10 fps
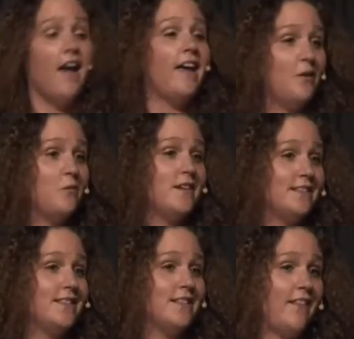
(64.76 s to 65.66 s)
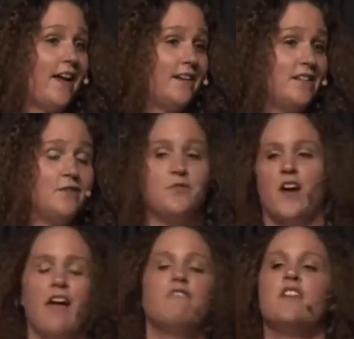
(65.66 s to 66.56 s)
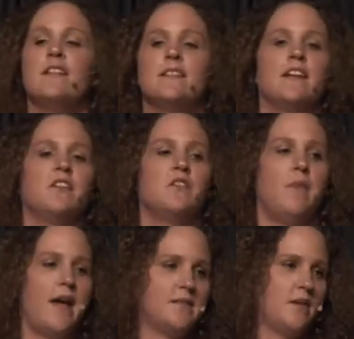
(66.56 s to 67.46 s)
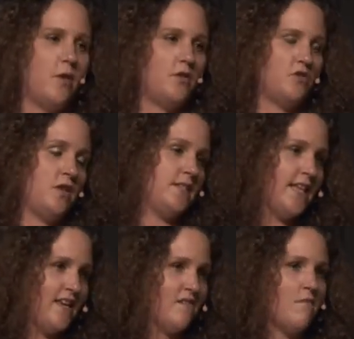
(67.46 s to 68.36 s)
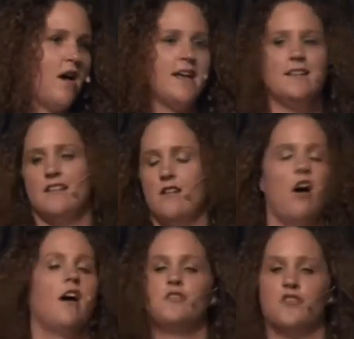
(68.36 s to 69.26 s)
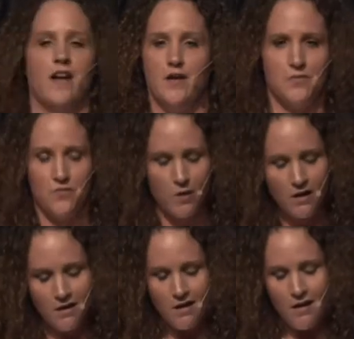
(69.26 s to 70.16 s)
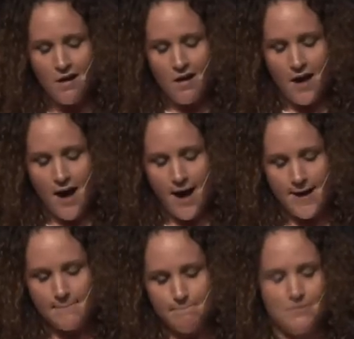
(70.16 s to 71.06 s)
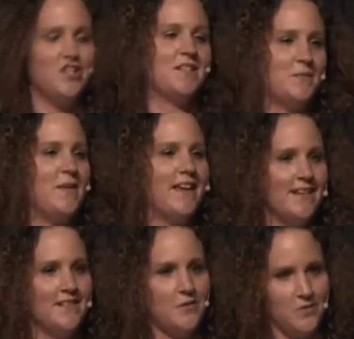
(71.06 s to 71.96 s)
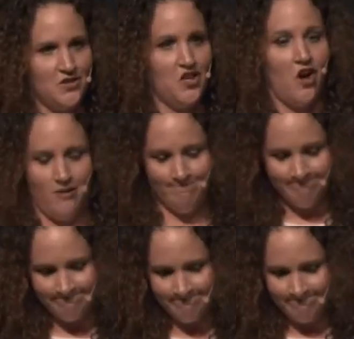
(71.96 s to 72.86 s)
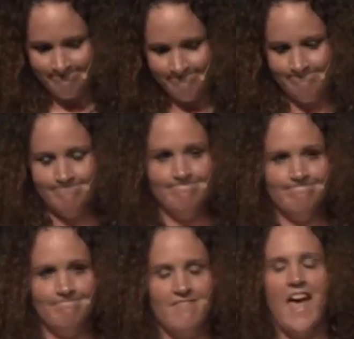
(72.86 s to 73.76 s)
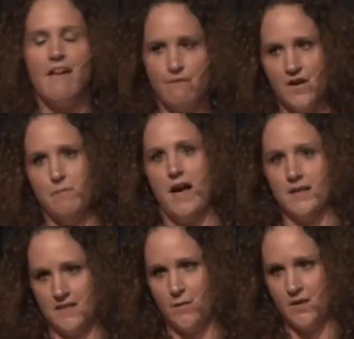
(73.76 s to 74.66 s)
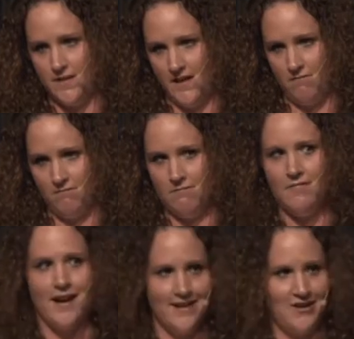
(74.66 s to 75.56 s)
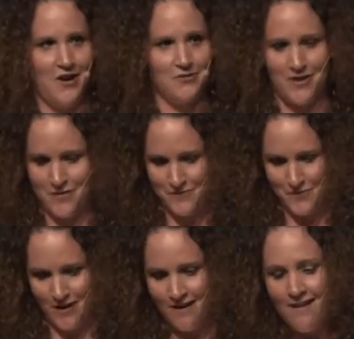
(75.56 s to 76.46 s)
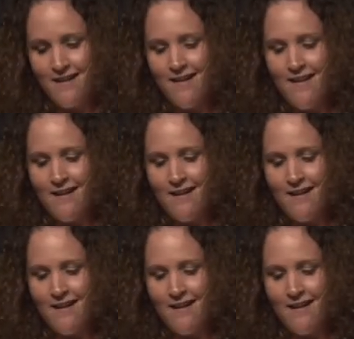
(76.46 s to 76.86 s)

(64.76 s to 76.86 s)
I was selected for every single basketball team I did not try out for, just because I was tall. Every basketball team I did not try out for.